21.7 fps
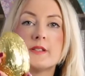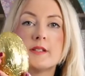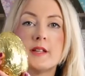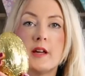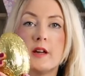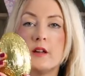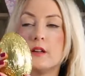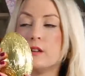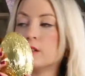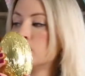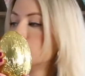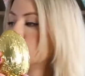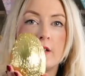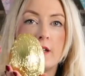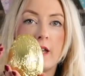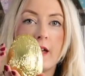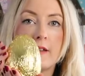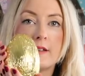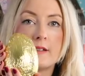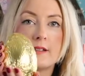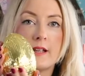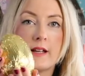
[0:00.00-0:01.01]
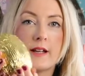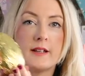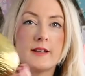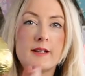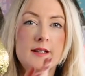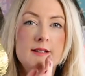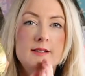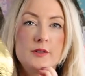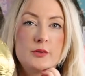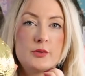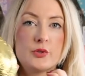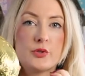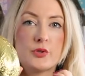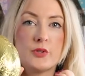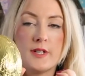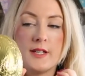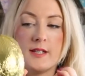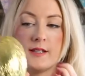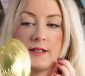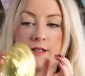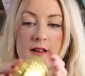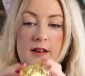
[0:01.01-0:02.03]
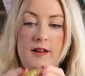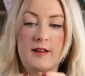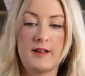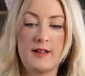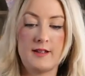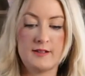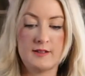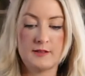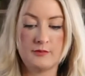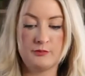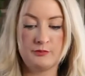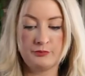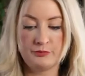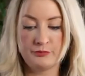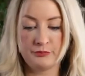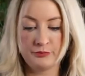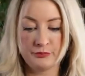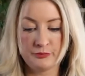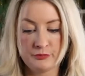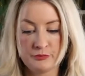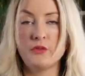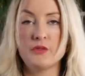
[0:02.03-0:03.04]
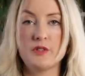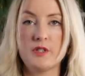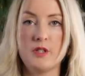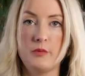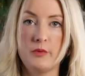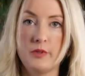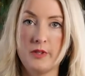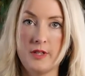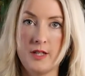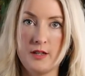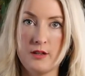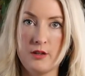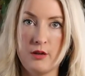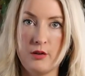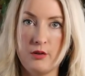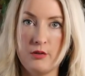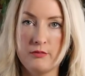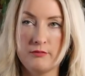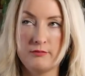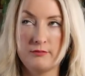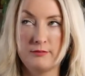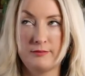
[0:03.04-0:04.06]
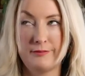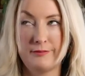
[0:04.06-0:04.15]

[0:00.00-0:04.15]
so yeah, it's like a nice little treat size. Obviously you wouldn't eat the whole,